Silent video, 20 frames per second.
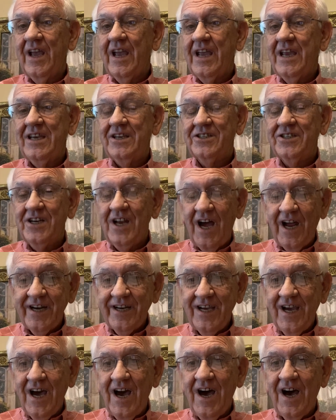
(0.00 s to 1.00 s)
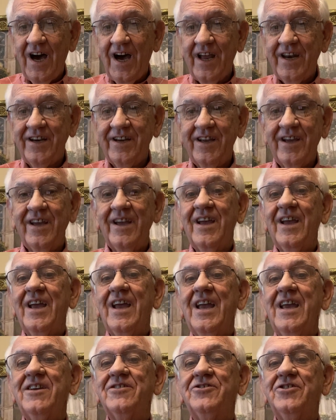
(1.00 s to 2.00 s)
He's not God.
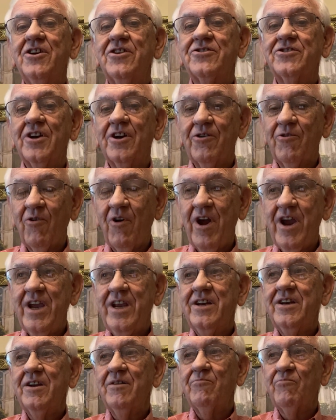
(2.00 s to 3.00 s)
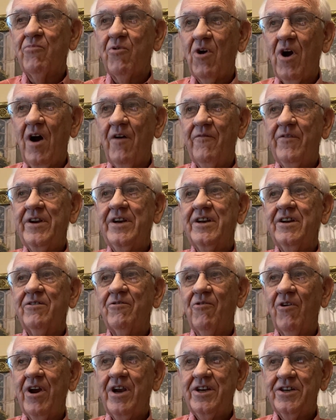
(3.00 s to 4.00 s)
He's just a great prophet,
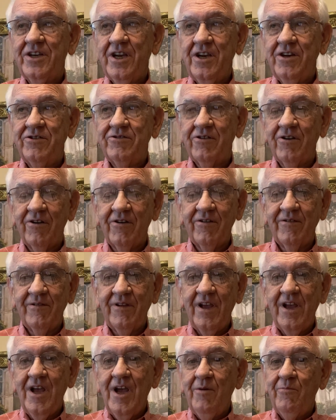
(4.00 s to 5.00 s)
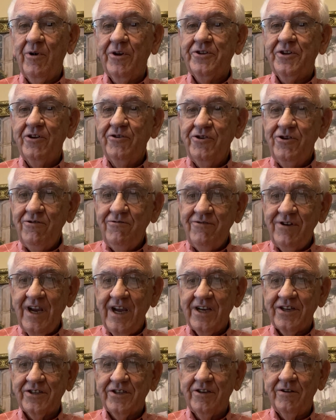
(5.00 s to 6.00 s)
great teacher. But the New
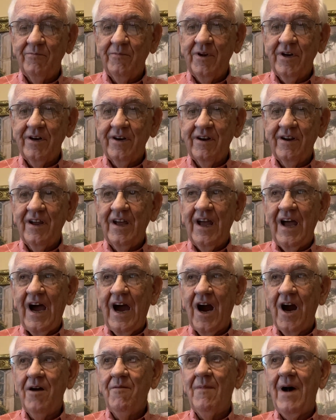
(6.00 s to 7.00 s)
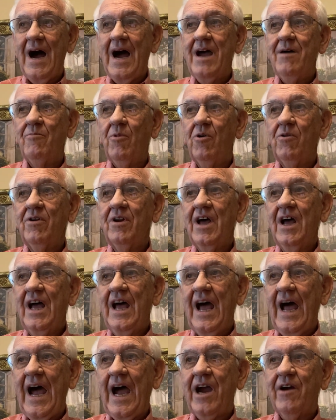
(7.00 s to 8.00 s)
Testament, our Bible,
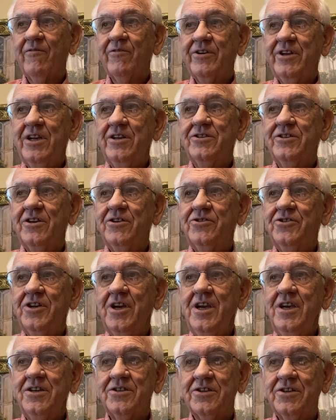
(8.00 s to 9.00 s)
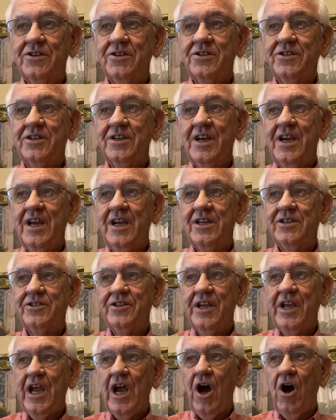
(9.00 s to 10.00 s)
however, teaches that Jesus is
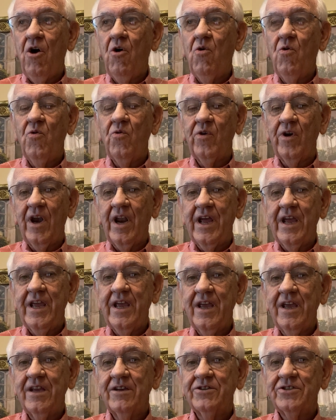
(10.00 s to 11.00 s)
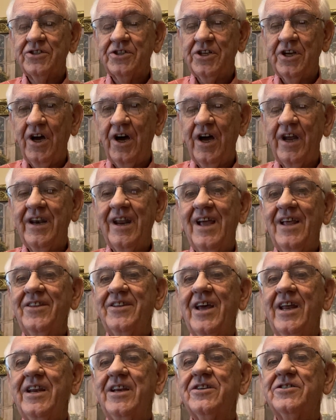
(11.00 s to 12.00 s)
the only Son.
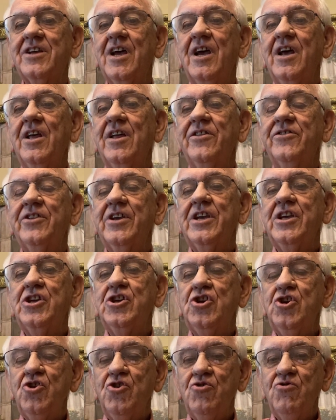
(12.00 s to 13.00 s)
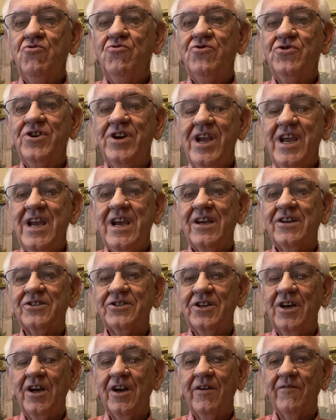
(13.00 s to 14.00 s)
That is, the unique
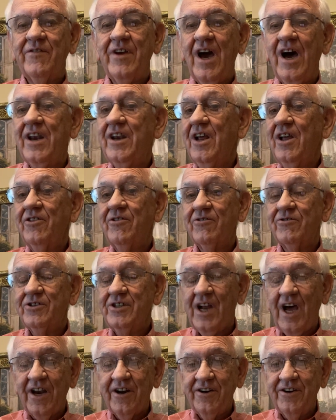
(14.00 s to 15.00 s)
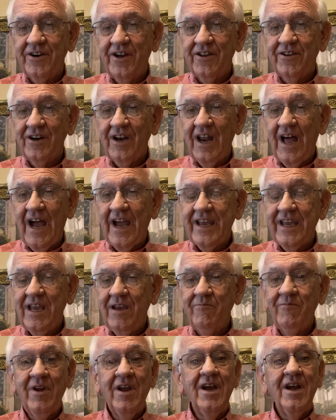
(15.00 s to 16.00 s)
Son of God. There's not another like
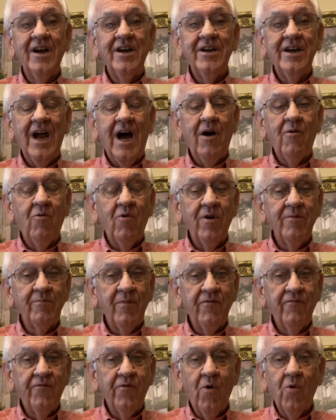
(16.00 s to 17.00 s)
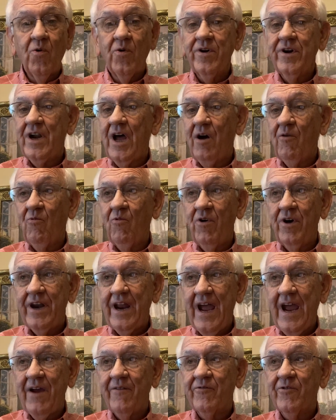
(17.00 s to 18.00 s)
him, not one before, not one
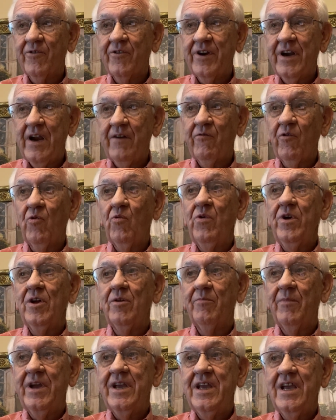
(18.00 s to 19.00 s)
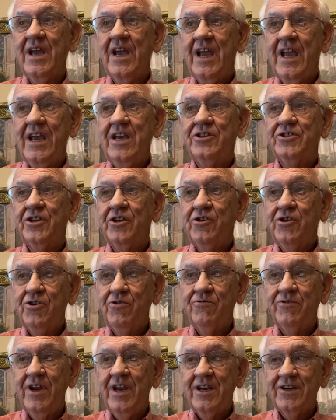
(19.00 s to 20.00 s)
after, never will be. He's the
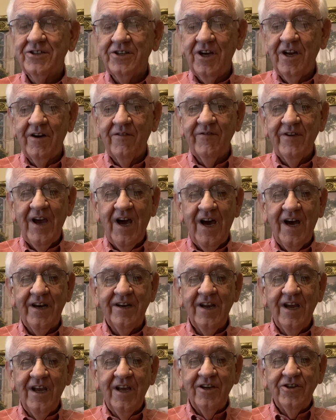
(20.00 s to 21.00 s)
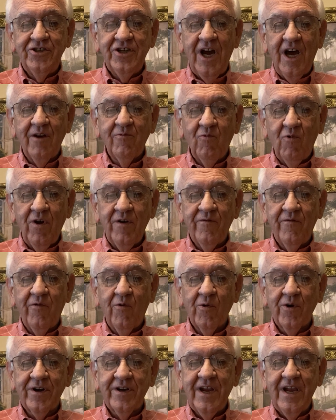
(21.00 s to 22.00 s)
unique Son of God. John
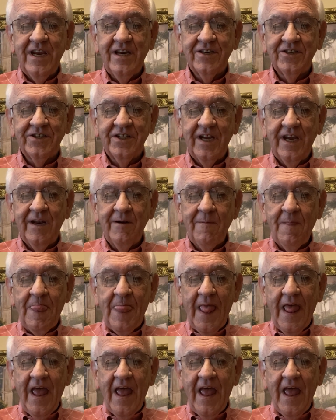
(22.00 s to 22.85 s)
1.14 said,